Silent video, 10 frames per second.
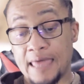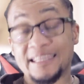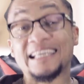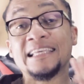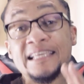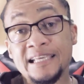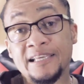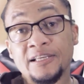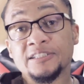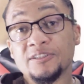And the
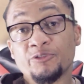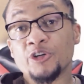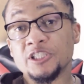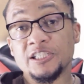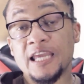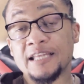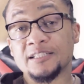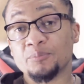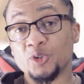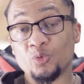key
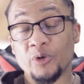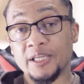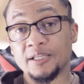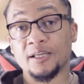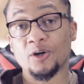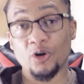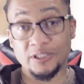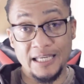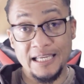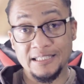differentiator between
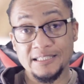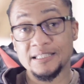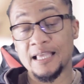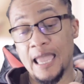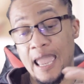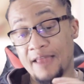containers